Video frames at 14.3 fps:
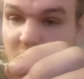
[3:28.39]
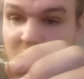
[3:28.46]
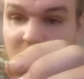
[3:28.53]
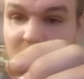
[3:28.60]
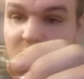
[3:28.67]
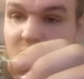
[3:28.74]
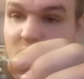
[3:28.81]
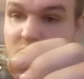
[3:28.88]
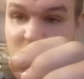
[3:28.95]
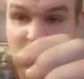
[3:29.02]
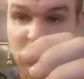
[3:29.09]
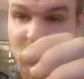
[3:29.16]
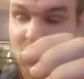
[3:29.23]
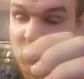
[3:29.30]
You could even use
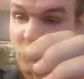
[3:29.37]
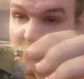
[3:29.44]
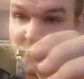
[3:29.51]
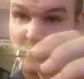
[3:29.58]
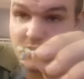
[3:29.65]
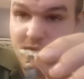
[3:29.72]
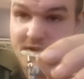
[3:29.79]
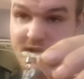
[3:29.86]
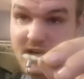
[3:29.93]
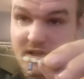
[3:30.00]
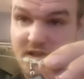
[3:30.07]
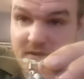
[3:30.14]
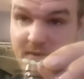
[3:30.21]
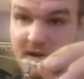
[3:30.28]
just another swivel to
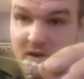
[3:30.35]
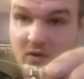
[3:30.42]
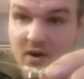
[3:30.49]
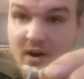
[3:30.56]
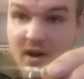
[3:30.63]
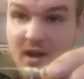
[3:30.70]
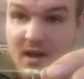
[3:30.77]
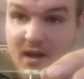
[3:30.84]
attach to your main line.